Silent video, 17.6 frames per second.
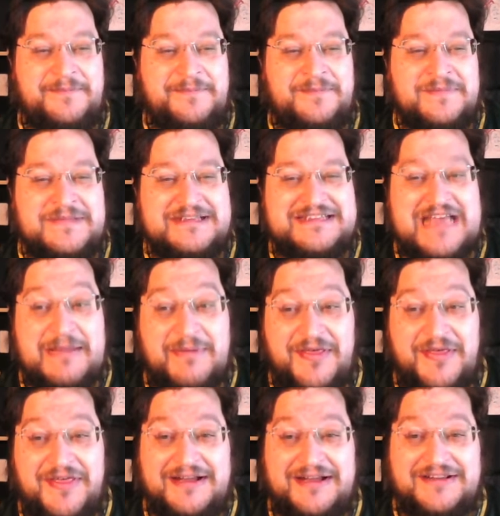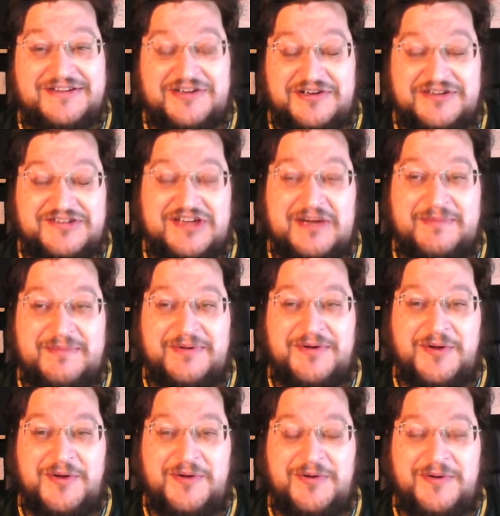Sabitha turns up,
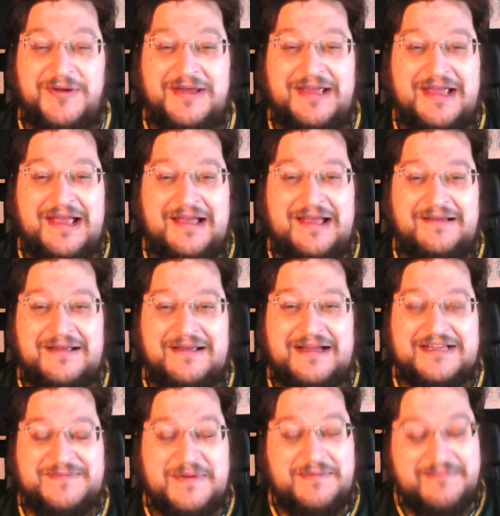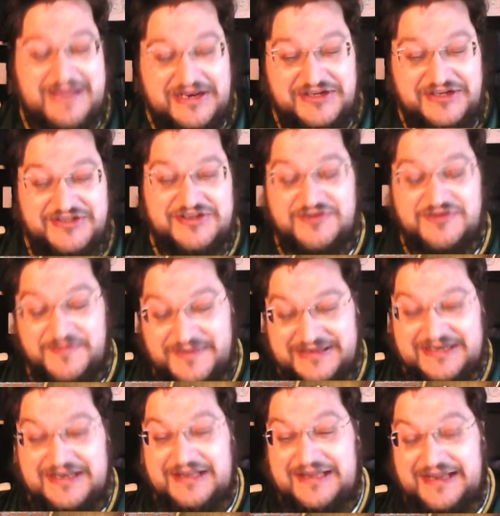who has been mentioned
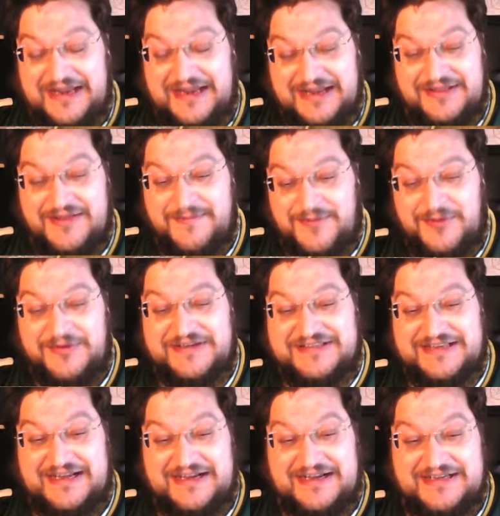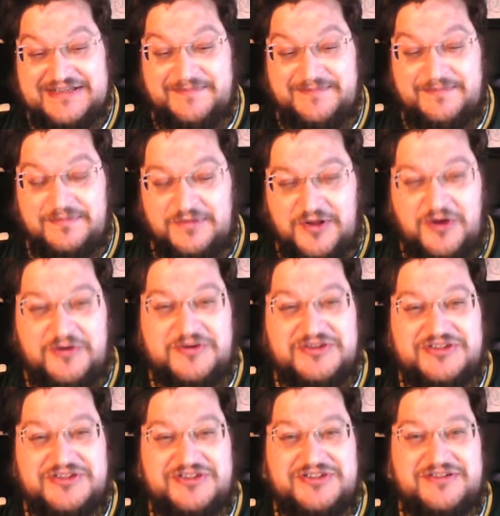repeatedly in the books as
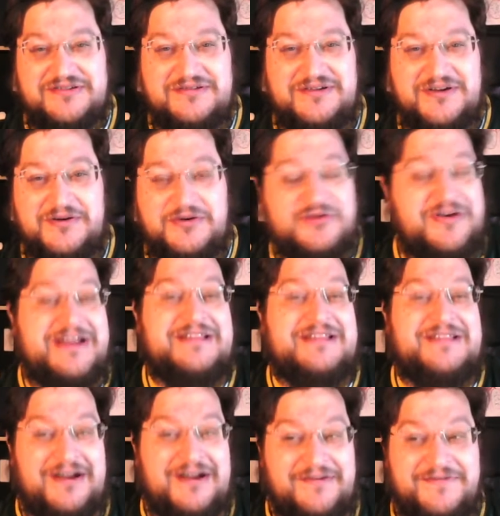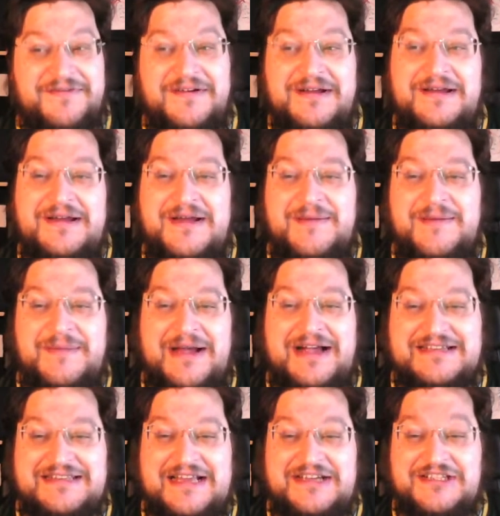Locke's, great love, but
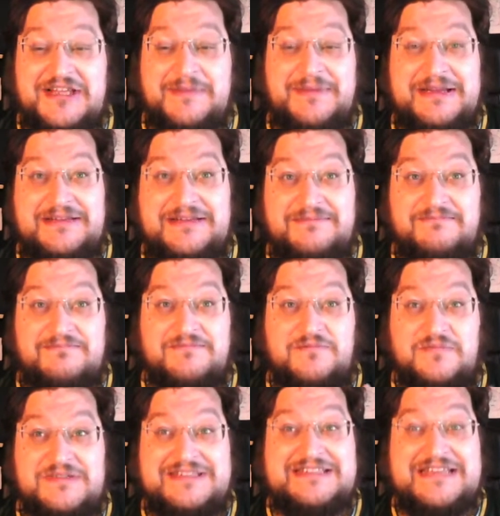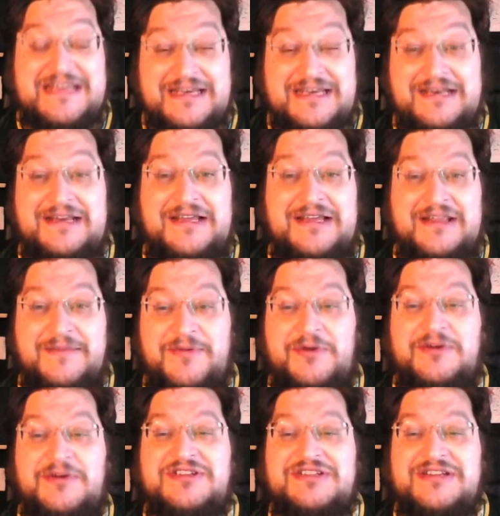hasn't actually been seen in the
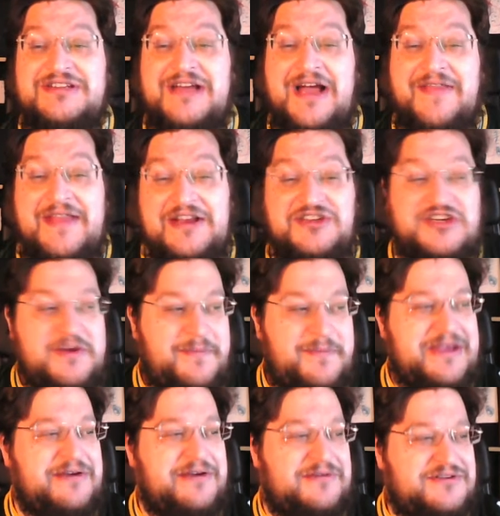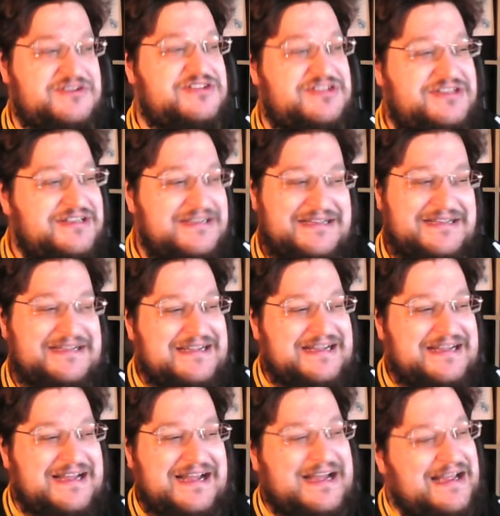books. And then she appears,
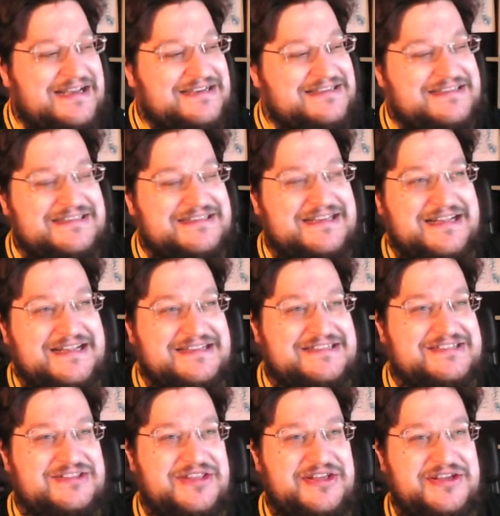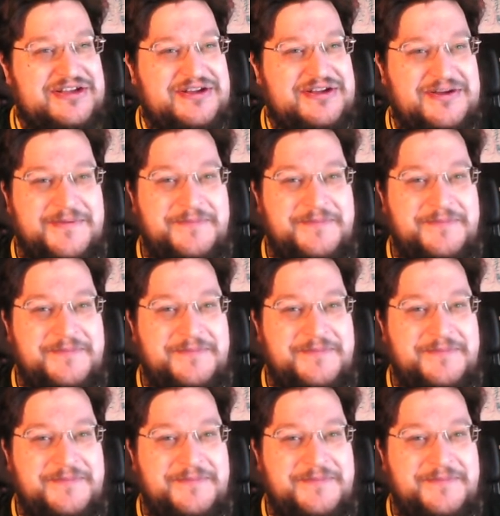and it's the